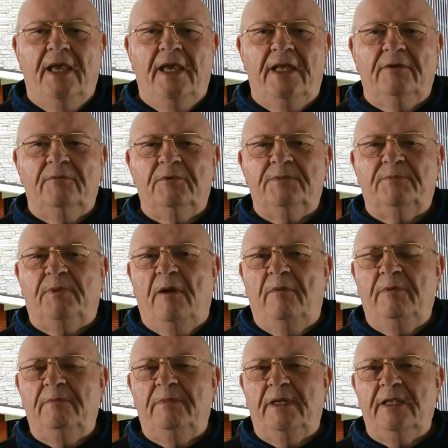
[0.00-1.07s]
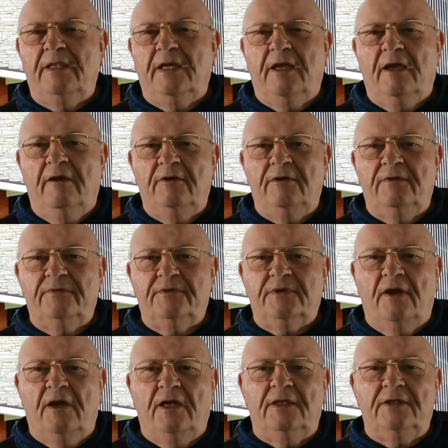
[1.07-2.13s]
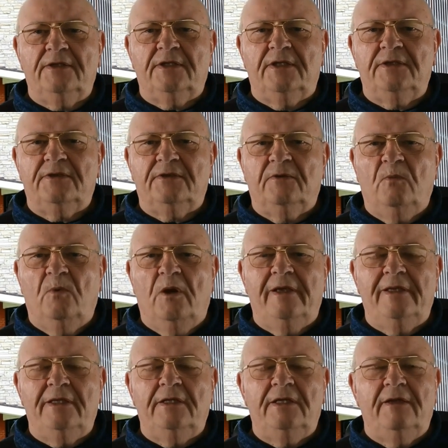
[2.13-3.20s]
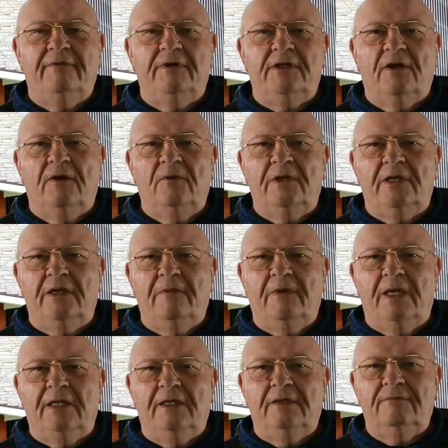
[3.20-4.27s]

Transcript: and it was probably the code of silence as to why you never told anyone.